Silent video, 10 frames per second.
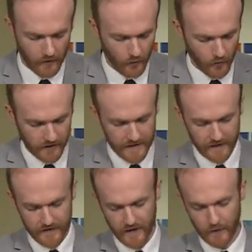The
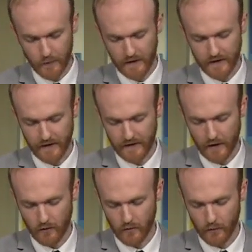release just being sent
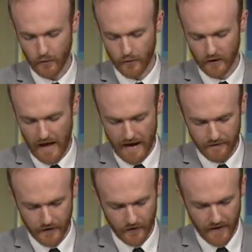out while we were
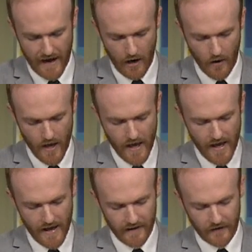live here now,
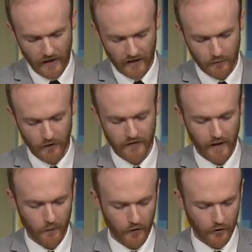and it talks about the
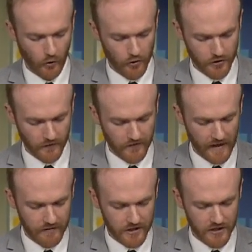temporary closure of
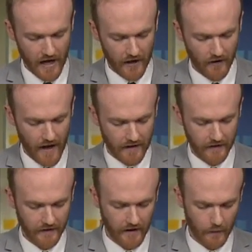Devonshire
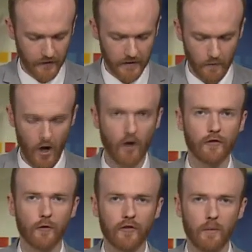and Tecumseh
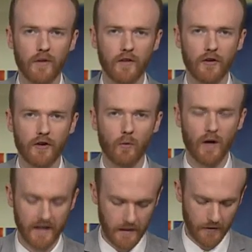malls. So something that you're going to
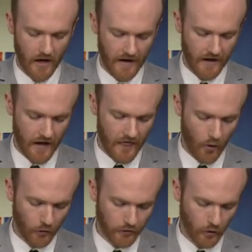want to keep an eye on.
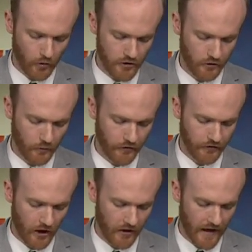Those closures will
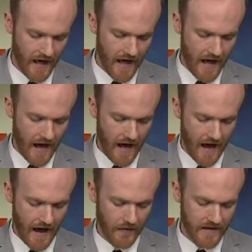start
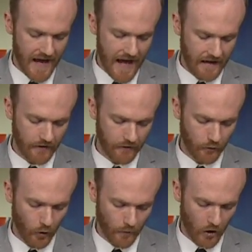at the end of
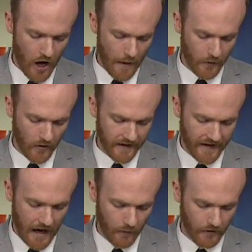normal
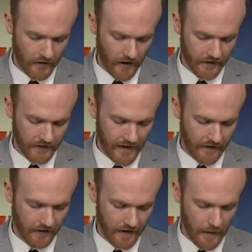operating hours on
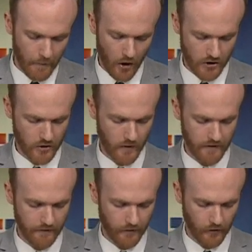Saturday, March
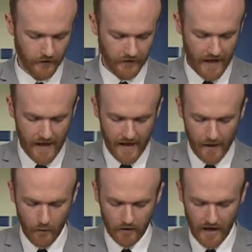21st,
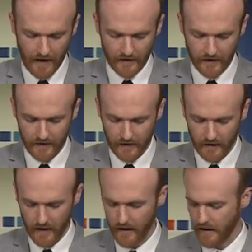and will last
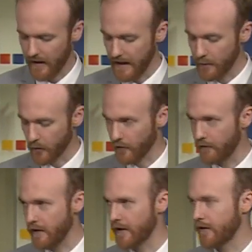until April
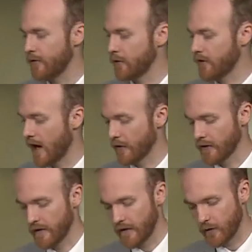5th,
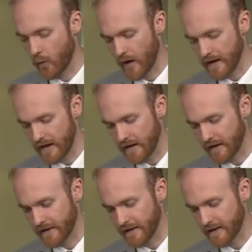2020.
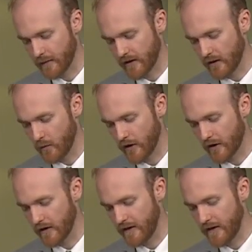This is something that we
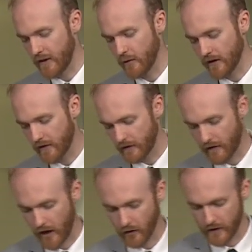are continuing to
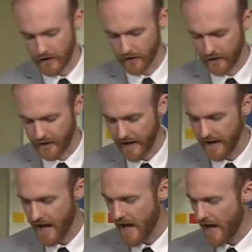follow here
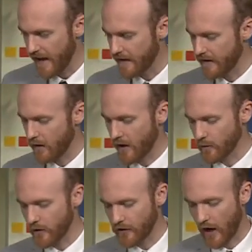today. And
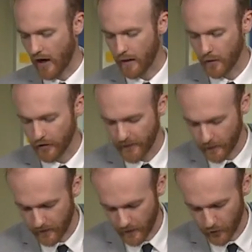as we talk about
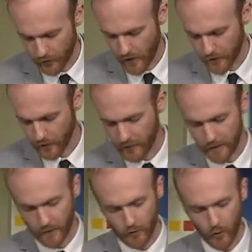some of our most vulnerable
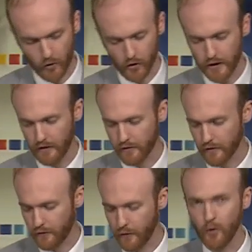people who are looking
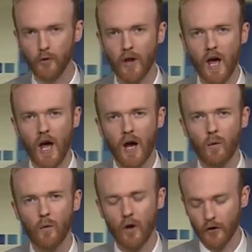for food,
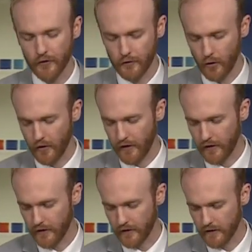we also know that
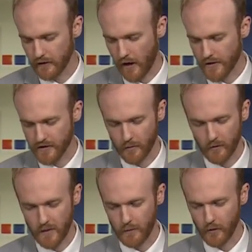there's a large number
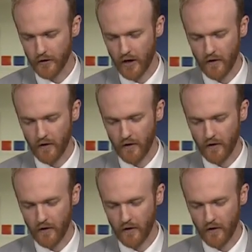of people in our